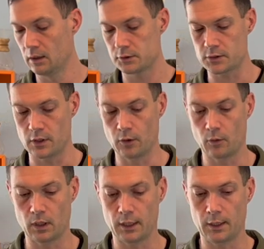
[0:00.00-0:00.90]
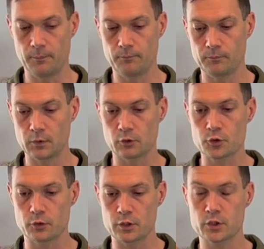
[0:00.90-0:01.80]
So, you know,
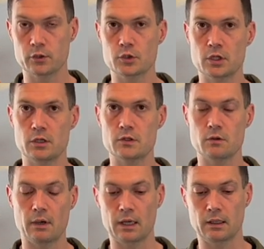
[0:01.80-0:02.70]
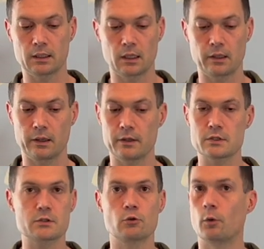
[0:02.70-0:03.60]
traditional jeans, you had like a
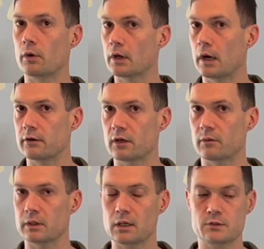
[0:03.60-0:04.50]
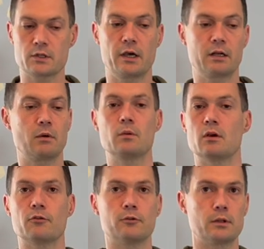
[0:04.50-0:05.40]
normal cotton denim on the outside and maybe
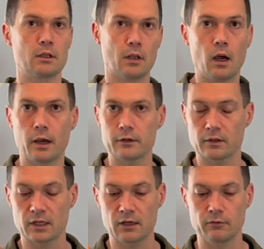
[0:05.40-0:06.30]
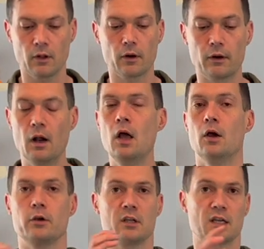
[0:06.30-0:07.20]
a fully lined Kevlar.
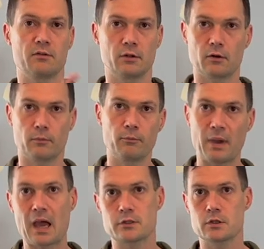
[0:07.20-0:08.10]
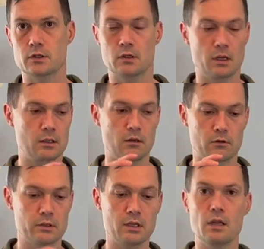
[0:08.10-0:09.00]
You Kevlar patches at
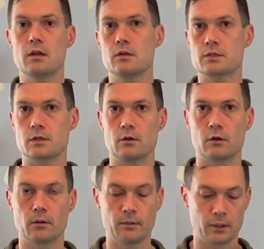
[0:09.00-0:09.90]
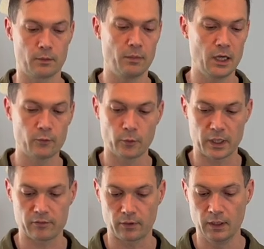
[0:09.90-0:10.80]
your knees and your bum or
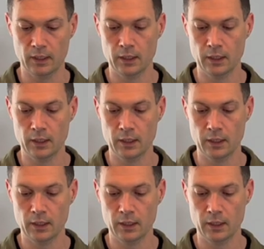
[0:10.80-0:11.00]
whatever.